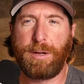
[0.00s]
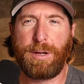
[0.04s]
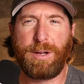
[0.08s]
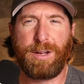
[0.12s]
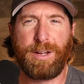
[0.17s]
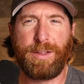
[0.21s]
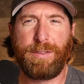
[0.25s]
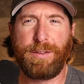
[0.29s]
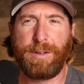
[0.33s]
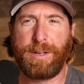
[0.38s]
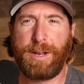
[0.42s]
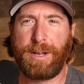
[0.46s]
I
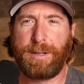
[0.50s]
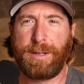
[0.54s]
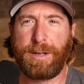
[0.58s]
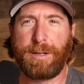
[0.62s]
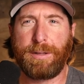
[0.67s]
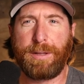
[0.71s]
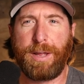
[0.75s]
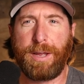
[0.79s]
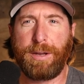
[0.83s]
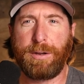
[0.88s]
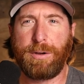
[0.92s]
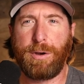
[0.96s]
think it had like a
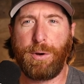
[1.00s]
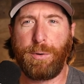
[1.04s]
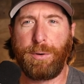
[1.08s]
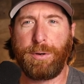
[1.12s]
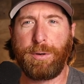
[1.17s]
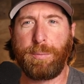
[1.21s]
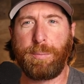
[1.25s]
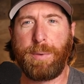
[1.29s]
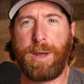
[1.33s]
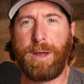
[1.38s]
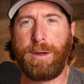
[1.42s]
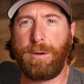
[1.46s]
light coating
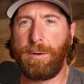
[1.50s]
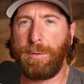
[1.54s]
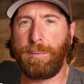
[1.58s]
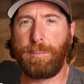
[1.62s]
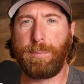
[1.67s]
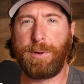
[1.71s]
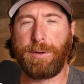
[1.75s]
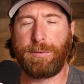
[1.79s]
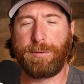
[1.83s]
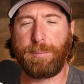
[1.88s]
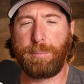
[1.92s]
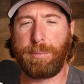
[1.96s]
of mayo,
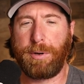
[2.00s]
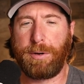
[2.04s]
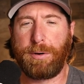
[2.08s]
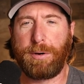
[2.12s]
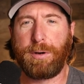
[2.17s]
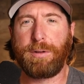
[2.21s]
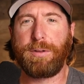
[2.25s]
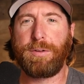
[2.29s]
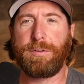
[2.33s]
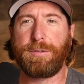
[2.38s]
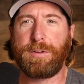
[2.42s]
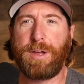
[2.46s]
melted butter
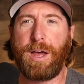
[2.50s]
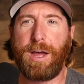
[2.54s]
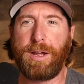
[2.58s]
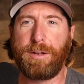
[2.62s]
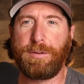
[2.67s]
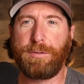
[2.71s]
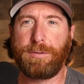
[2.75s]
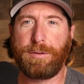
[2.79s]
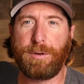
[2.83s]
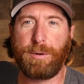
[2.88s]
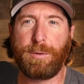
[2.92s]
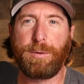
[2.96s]
on the
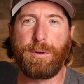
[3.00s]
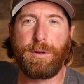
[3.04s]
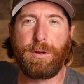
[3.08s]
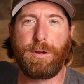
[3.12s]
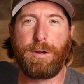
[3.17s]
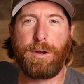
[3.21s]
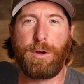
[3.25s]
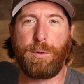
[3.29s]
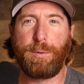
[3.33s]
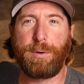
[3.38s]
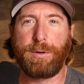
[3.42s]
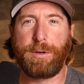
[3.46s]
side. So
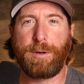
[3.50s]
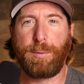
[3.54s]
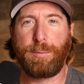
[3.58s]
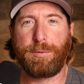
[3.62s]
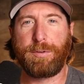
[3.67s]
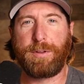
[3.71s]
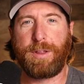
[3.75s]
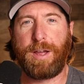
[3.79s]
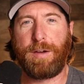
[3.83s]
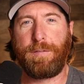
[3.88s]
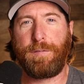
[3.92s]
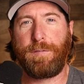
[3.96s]
when it comes
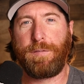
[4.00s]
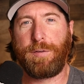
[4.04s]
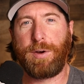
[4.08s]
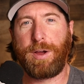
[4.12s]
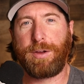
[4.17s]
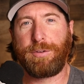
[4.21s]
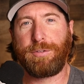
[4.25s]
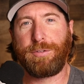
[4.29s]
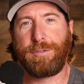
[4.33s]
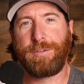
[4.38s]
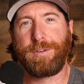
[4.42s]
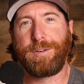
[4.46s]
to that
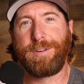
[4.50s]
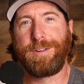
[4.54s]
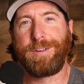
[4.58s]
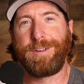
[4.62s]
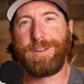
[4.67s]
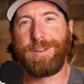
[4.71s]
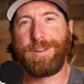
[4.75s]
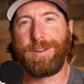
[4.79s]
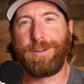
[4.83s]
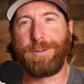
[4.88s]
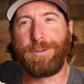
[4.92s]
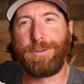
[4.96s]
fresh
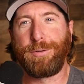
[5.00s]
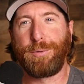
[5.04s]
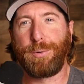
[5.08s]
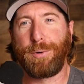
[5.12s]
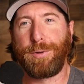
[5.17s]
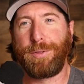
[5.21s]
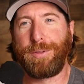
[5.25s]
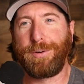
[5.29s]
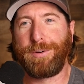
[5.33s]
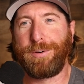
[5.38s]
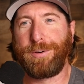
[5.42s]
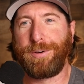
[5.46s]

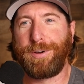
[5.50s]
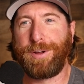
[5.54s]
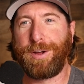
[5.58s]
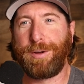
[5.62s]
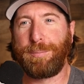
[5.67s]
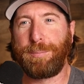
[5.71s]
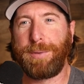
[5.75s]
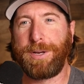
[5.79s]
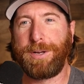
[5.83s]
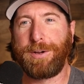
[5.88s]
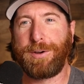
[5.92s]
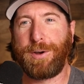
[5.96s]

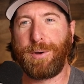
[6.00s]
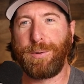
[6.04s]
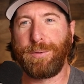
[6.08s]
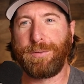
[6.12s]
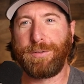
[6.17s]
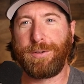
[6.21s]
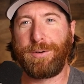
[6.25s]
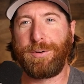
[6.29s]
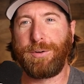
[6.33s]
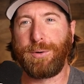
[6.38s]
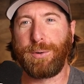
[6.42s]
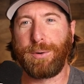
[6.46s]
northern,
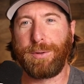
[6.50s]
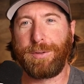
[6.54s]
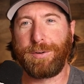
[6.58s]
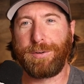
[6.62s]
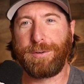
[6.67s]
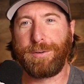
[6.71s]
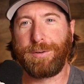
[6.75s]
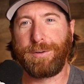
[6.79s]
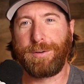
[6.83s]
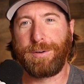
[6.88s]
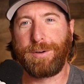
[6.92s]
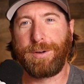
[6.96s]
mid-coast and
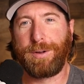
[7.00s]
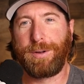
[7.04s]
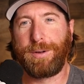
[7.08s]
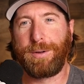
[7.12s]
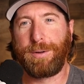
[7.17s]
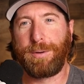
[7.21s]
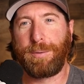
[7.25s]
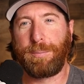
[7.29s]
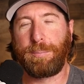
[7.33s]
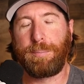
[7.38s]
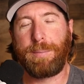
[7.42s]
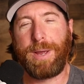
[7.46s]
northern
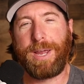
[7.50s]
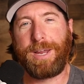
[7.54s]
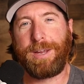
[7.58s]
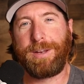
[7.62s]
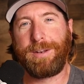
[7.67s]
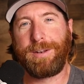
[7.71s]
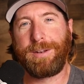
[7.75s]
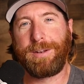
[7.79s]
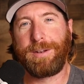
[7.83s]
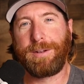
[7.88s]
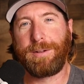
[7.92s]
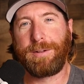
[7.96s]

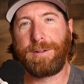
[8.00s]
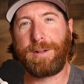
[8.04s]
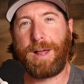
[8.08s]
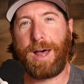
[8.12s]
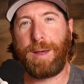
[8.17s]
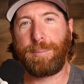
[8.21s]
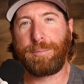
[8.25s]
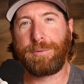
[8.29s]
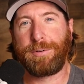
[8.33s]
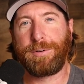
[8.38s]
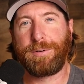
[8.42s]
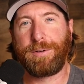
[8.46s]
Maine
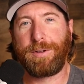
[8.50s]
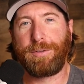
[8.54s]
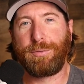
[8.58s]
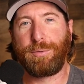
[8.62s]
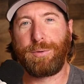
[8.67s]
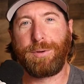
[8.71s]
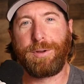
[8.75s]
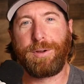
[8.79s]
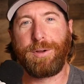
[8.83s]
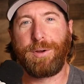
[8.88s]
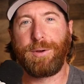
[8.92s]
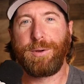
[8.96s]
lobster, that's
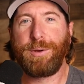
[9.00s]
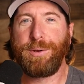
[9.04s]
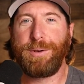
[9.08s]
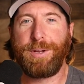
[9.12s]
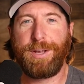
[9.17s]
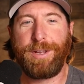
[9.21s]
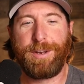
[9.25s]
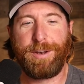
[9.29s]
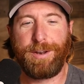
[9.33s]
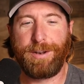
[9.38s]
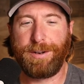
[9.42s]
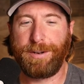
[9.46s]
really all you
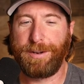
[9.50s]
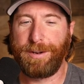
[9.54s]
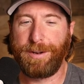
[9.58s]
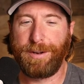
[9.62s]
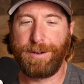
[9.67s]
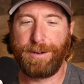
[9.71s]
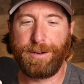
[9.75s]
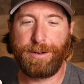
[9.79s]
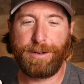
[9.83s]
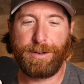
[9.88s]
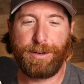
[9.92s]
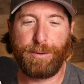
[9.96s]
need, and
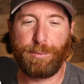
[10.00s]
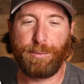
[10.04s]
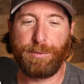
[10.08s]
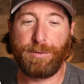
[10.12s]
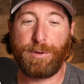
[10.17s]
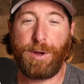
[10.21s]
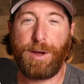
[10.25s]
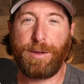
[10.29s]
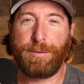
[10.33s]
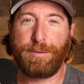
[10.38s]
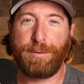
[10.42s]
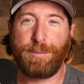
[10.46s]
it was
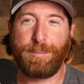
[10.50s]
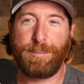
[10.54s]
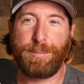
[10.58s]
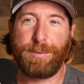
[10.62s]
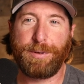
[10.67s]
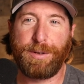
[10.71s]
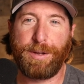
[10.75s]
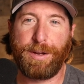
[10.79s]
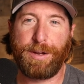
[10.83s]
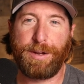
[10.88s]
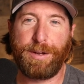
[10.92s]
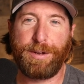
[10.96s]
awesome.
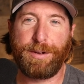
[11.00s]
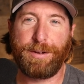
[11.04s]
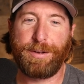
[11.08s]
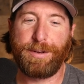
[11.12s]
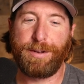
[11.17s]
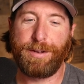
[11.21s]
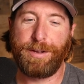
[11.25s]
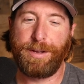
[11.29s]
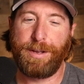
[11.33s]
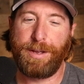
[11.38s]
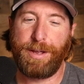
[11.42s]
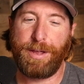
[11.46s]

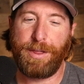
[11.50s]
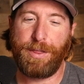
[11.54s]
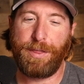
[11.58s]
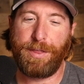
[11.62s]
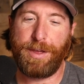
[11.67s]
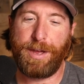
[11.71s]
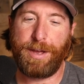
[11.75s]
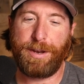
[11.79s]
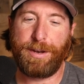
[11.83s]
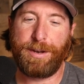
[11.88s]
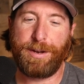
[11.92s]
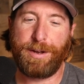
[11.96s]

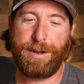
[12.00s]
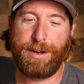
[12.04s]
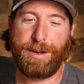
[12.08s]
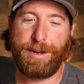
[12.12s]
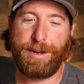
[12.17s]
Then,